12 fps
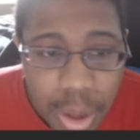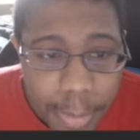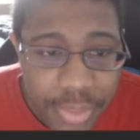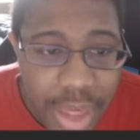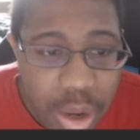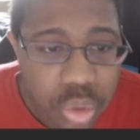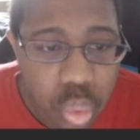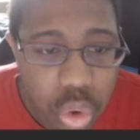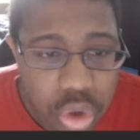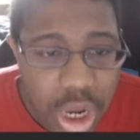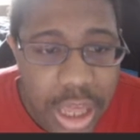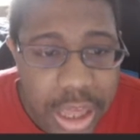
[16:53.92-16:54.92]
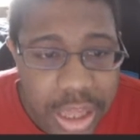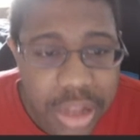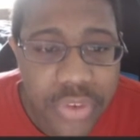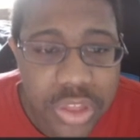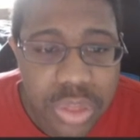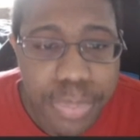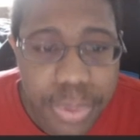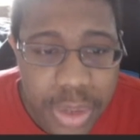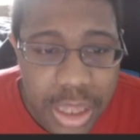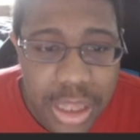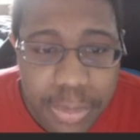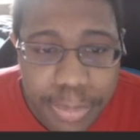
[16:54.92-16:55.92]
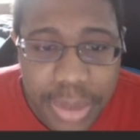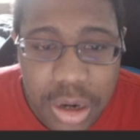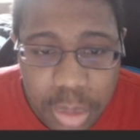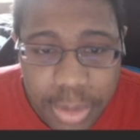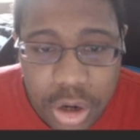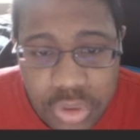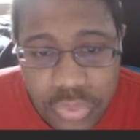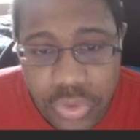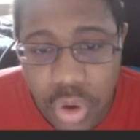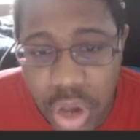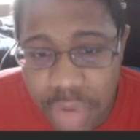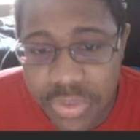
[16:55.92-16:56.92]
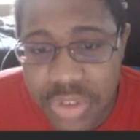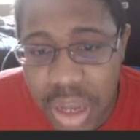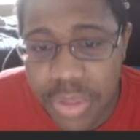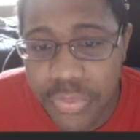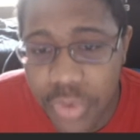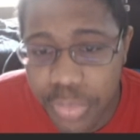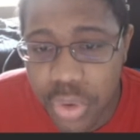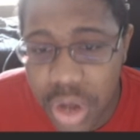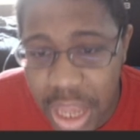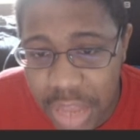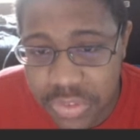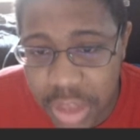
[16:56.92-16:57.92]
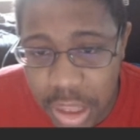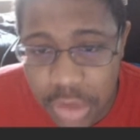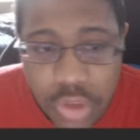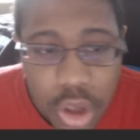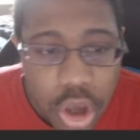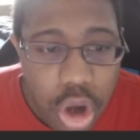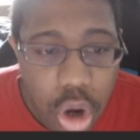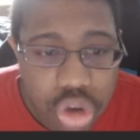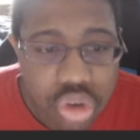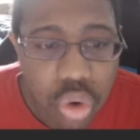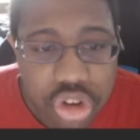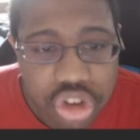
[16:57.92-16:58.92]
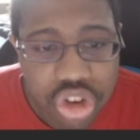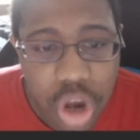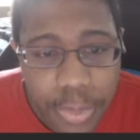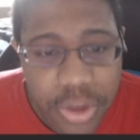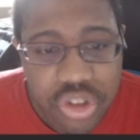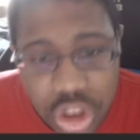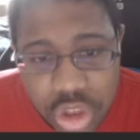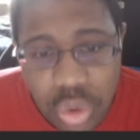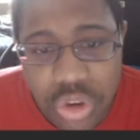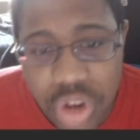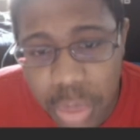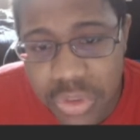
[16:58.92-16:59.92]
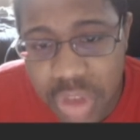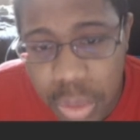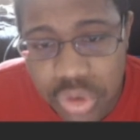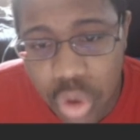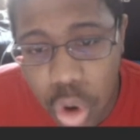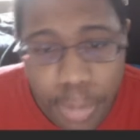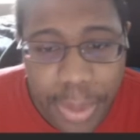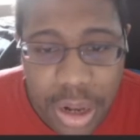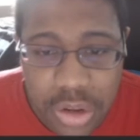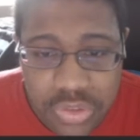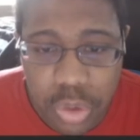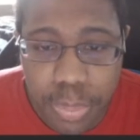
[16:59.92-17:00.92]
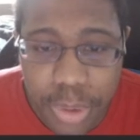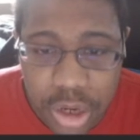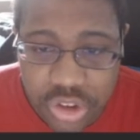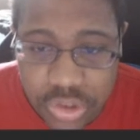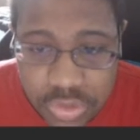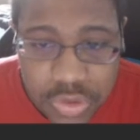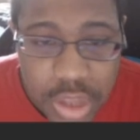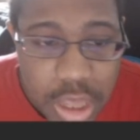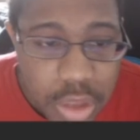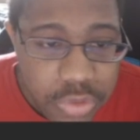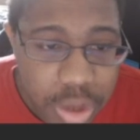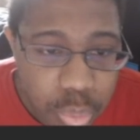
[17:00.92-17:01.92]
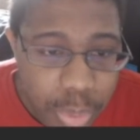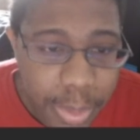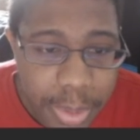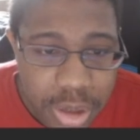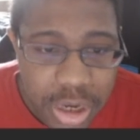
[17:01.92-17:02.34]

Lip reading: but that will not elevate the plain men and Americans feel every time they fill up their gas tanks, go grocery shopping, check their retirement savings, or balance their budgets," said Republican